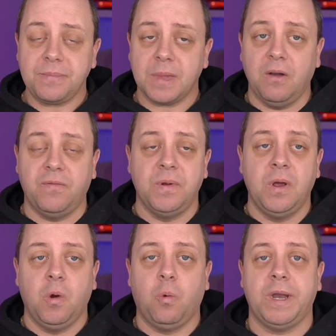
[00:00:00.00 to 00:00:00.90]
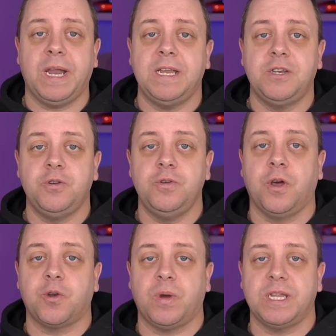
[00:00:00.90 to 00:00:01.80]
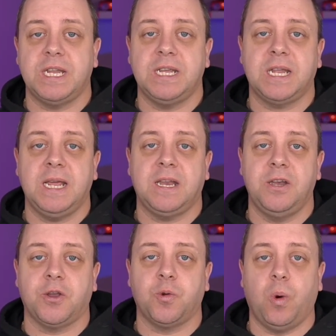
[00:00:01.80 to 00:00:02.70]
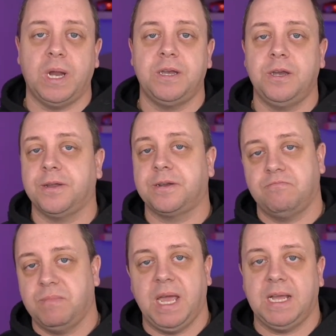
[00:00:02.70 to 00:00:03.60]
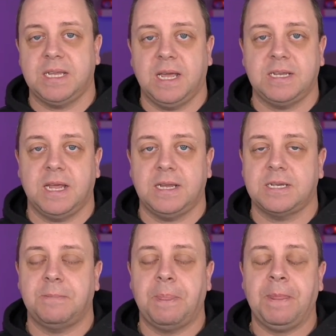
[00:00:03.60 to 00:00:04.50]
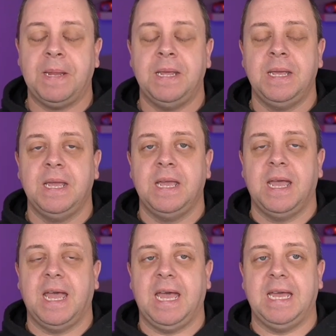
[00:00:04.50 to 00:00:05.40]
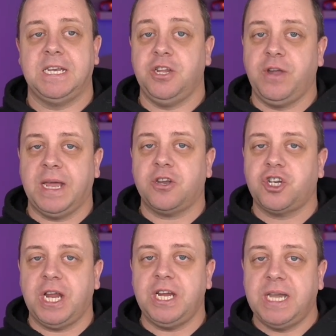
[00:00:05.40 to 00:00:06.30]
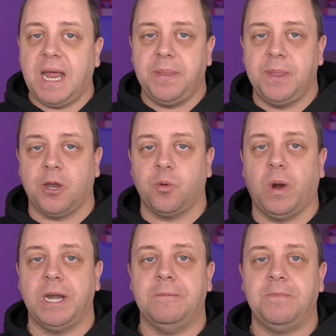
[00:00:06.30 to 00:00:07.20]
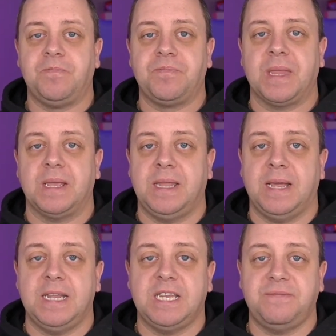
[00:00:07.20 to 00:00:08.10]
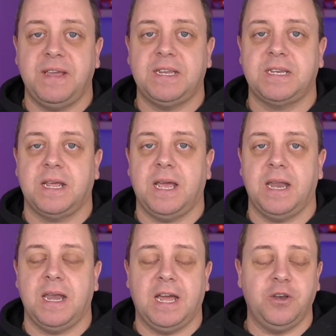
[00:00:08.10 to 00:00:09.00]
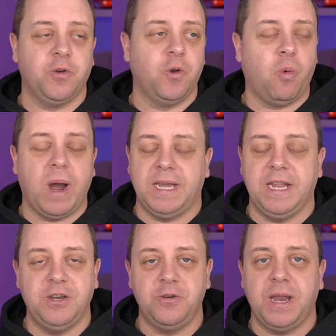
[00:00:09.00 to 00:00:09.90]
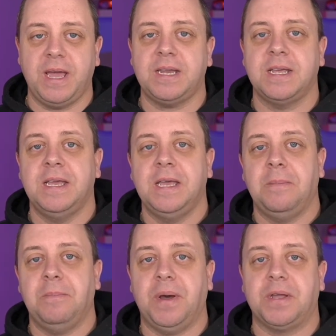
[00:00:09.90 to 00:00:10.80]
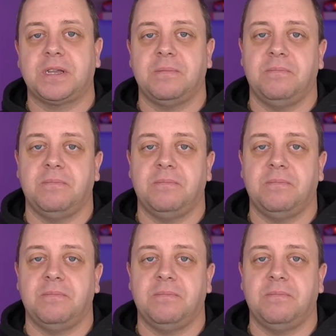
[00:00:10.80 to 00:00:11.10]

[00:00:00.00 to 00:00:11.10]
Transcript: of 192.168.1.xxx. And you cannot change that dot one. That is fixed. And I don't know why they do that, but